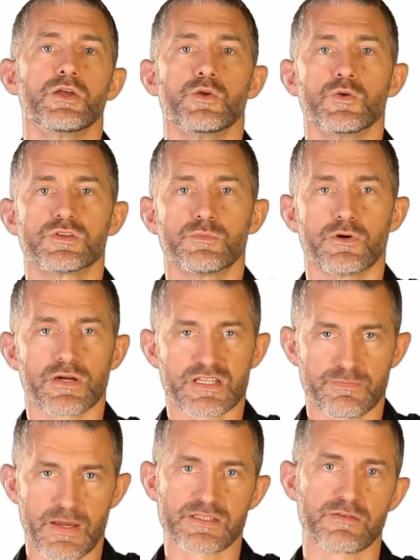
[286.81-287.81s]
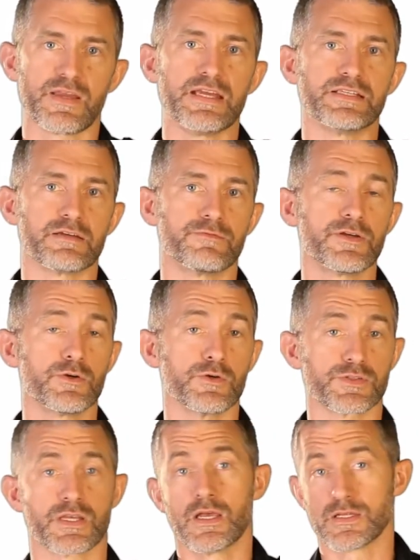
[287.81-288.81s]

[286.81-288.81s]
use more expensive heating fuels,